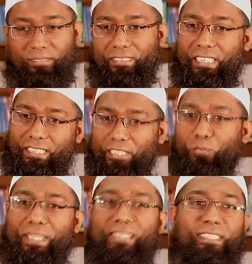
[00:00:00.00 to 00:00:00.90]
Just
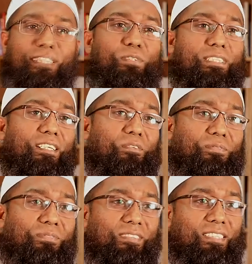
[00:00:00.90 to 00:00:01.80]
you assess yourself.
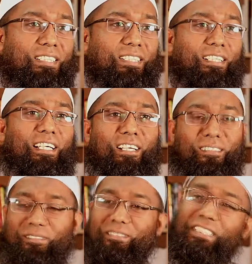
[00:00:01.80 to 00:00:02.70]

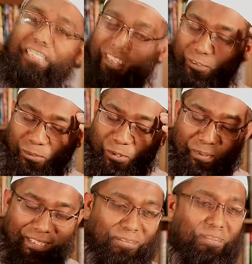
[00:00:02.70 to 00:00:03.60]
Just you go
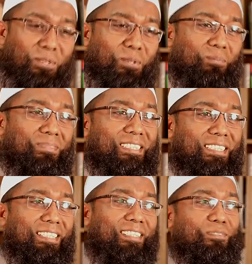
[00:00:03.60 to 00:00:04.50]
back to your home,
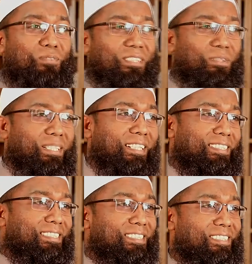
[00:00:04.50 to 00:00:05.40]
see for your
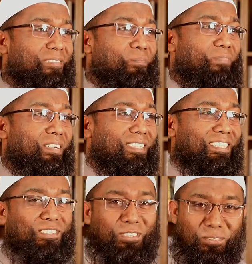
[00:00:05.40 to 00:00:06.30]
kids.
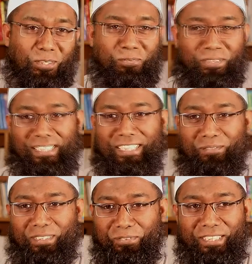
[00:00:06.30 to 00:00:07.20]
Do you offer
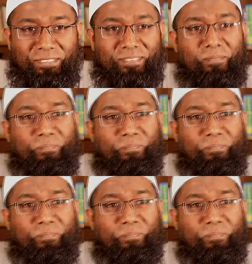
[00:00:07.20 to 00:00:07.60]
them the video?